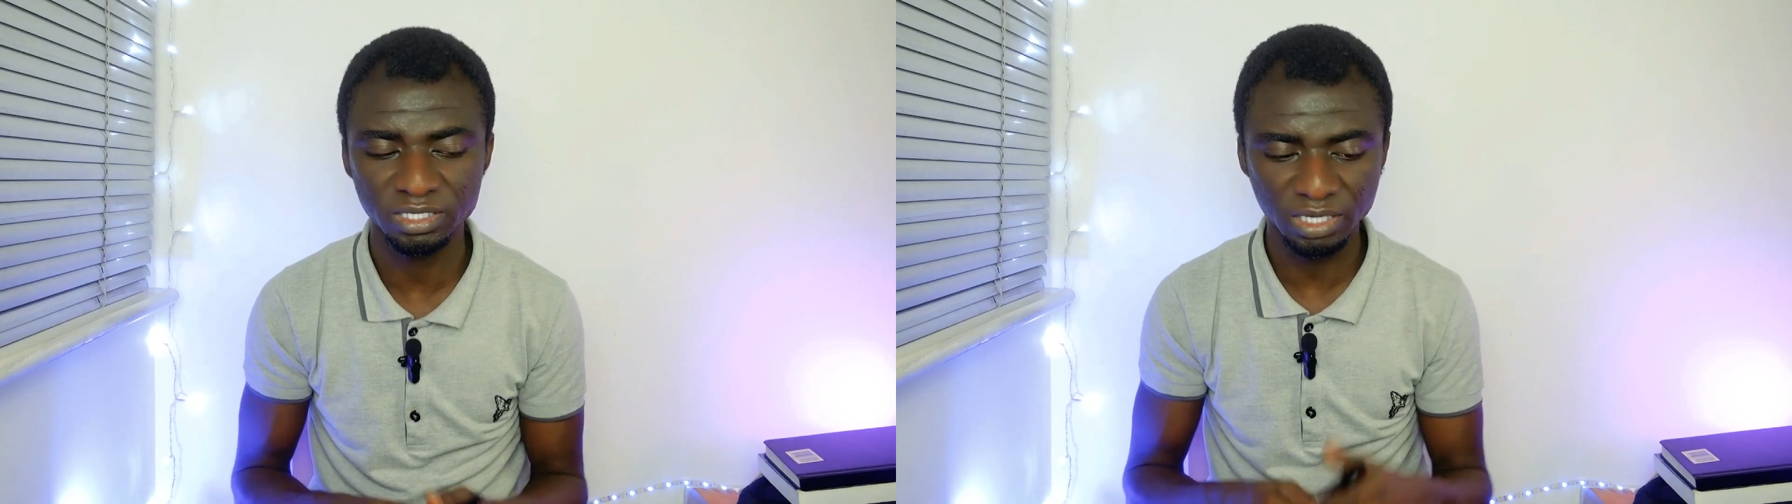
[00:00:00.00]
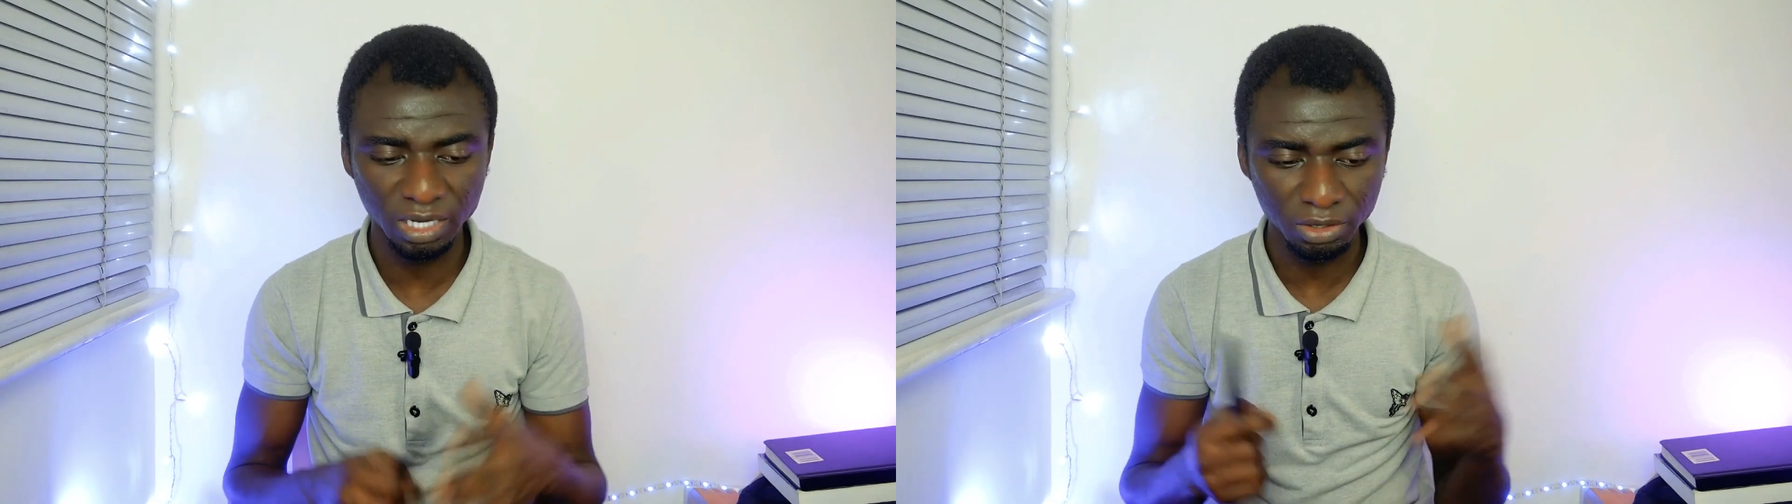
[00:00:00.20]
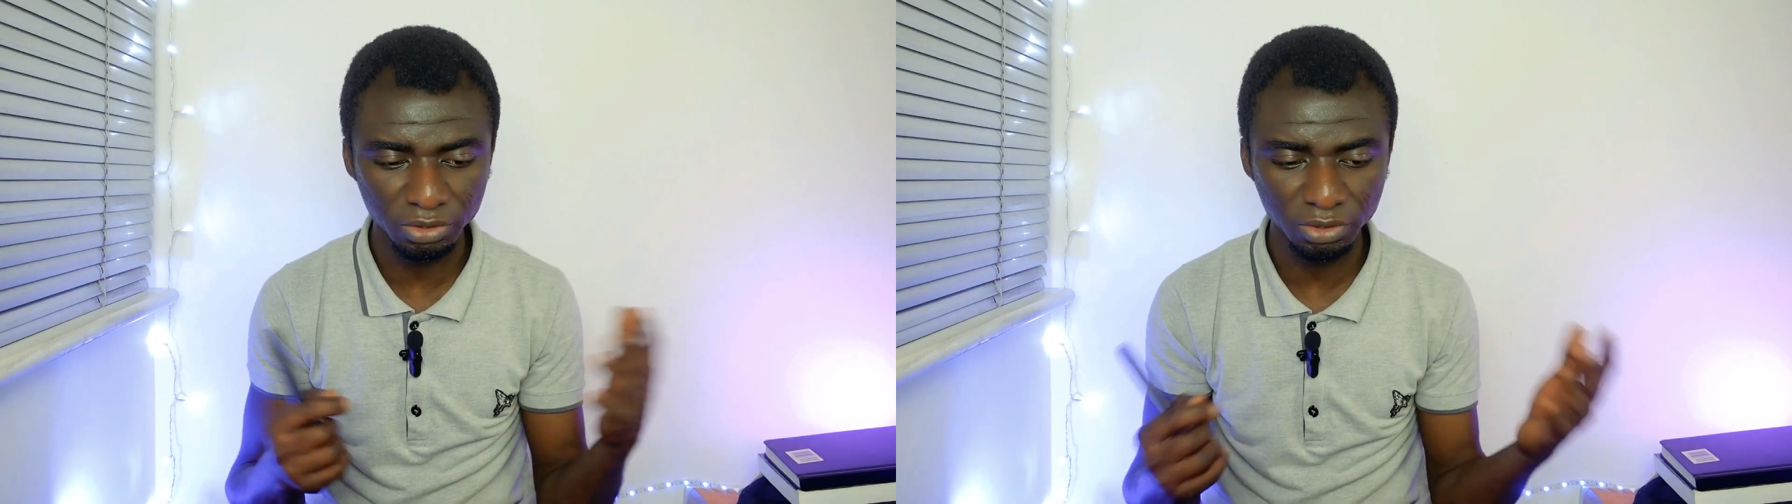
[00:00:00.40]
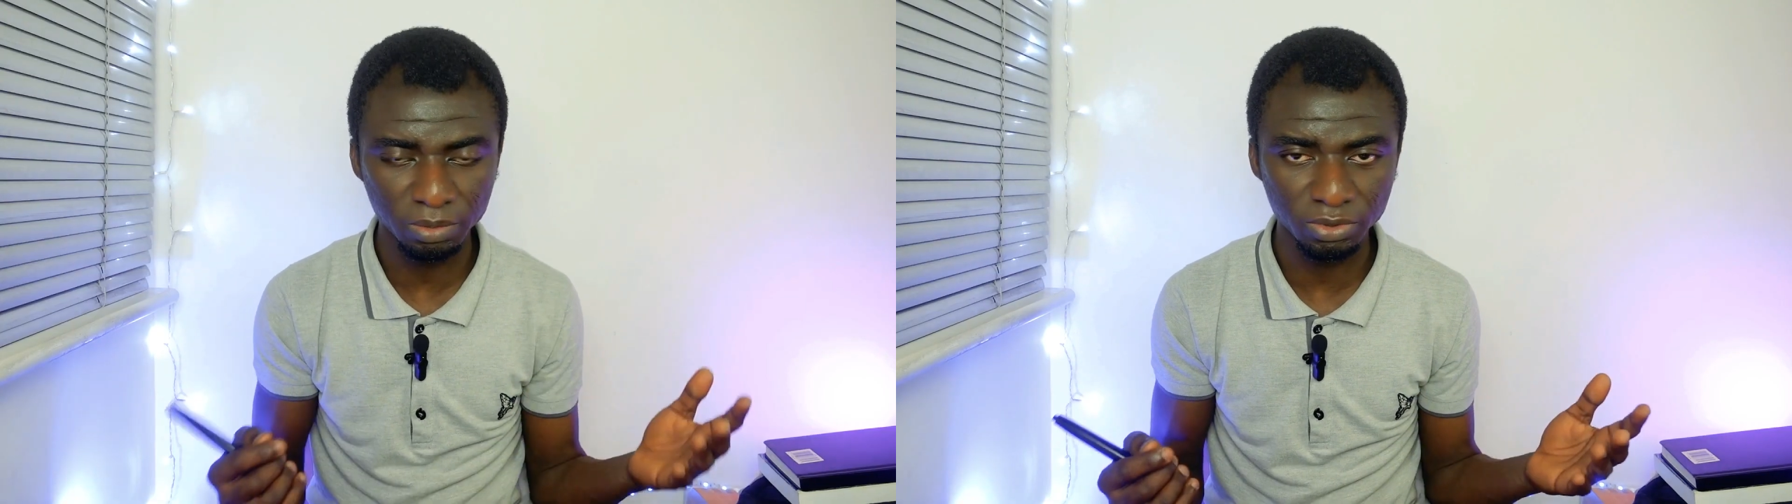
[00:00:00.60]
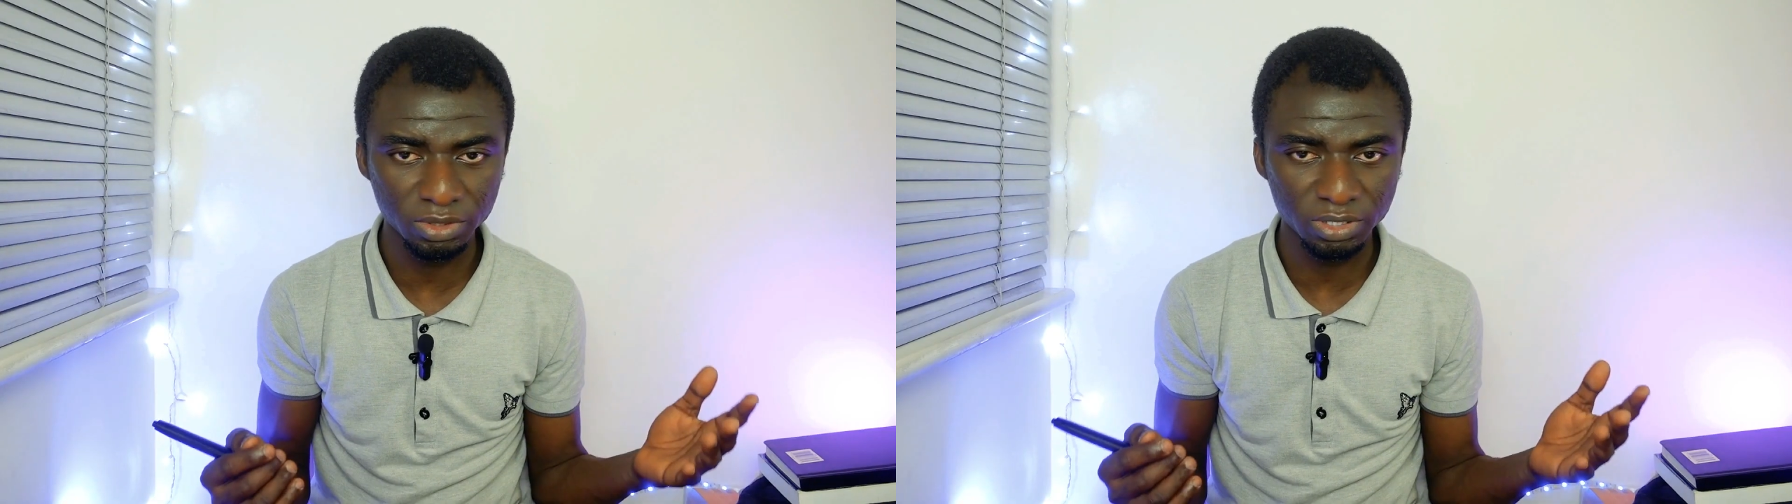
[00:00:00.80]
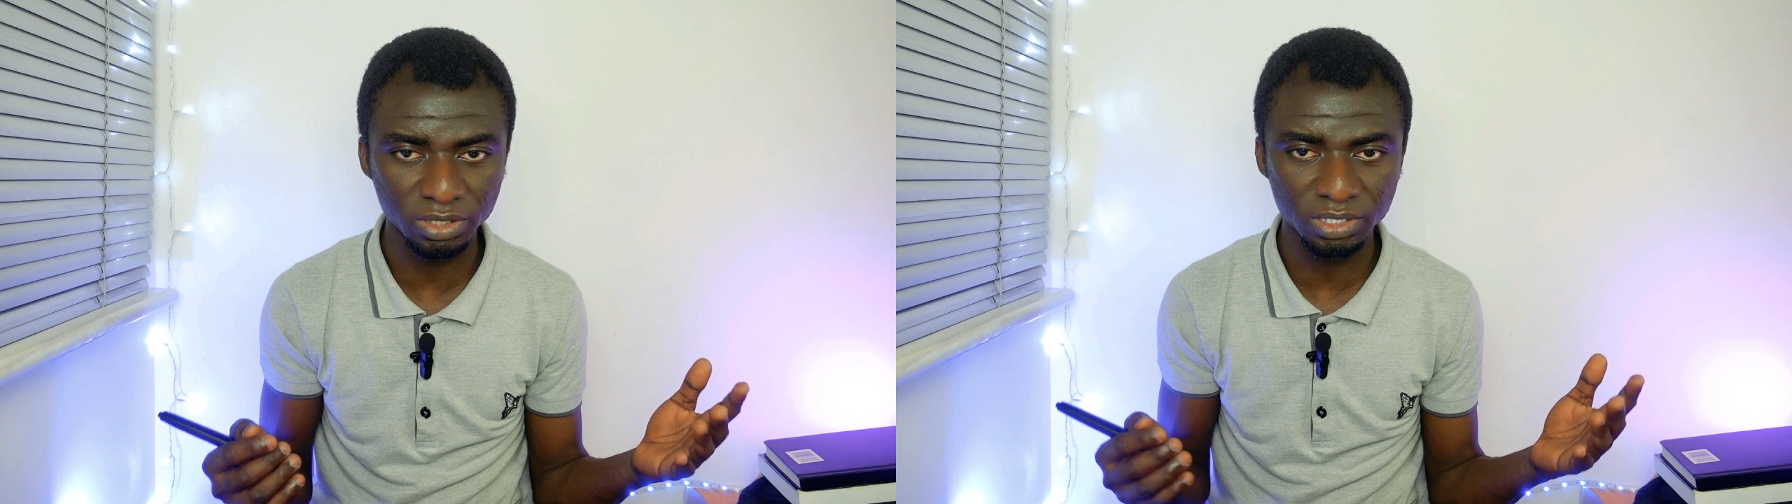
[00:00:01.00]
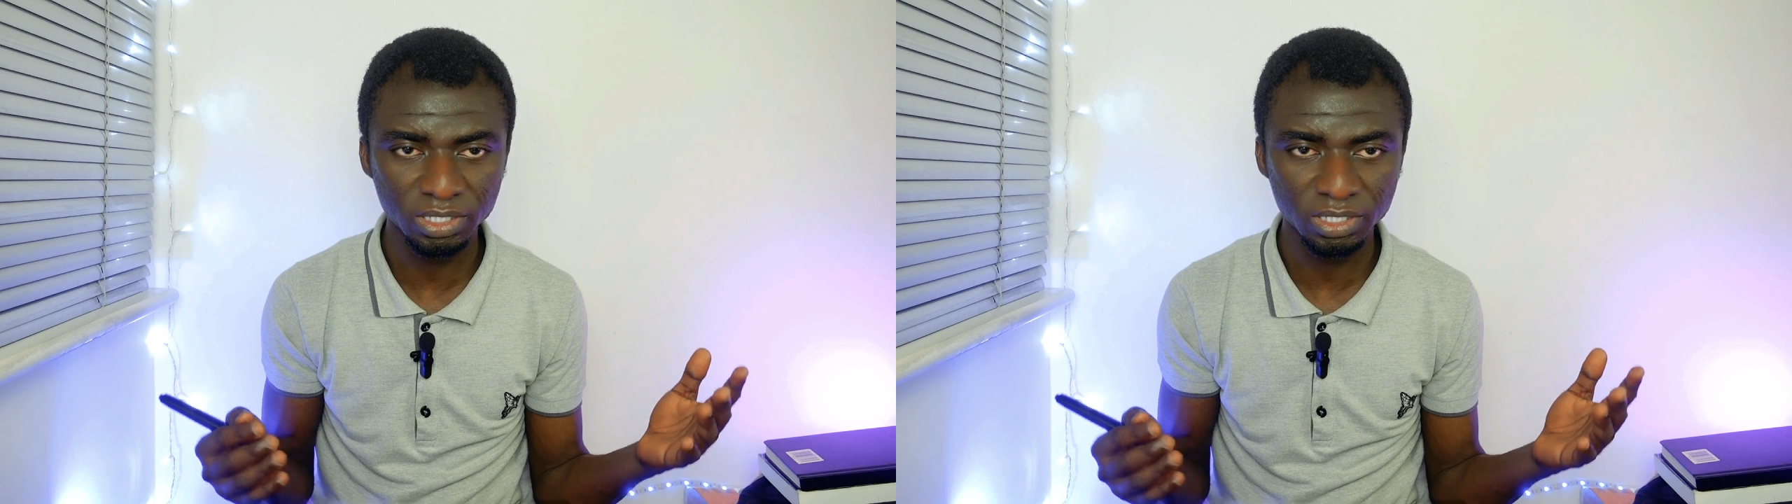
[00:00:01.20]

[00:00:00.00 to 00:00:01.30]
How do you approach it?